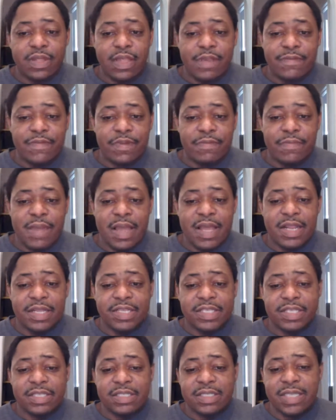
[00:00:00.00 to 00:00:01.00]
If you're
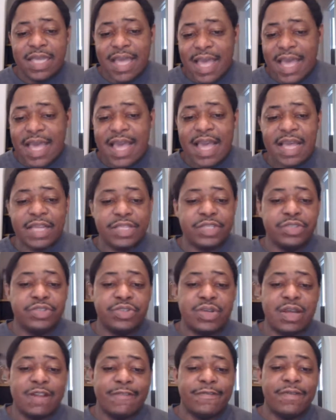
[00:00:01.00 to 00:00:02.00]
managing tags, you're
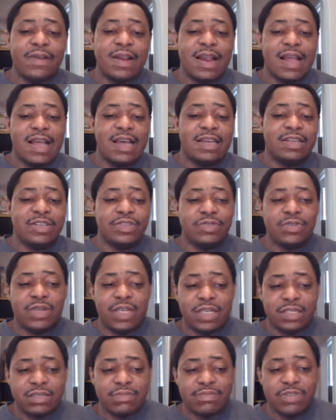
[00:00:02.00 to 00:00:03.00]
trying to figure out how to do
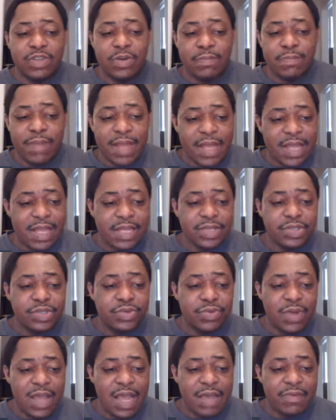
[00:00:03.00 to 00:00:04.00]
custom domains,
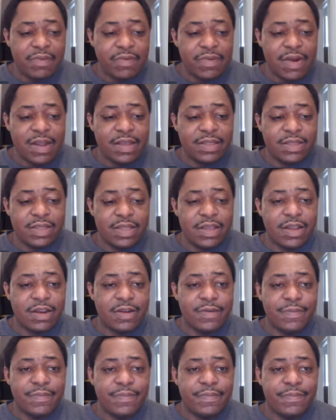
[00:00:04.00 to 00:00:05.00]
you have it right
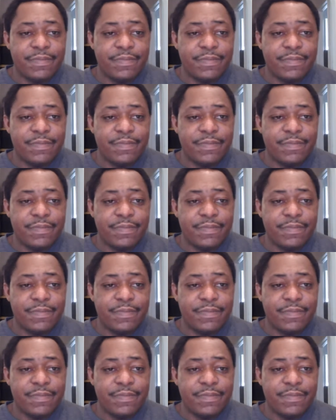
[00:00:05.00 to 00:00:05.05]
there.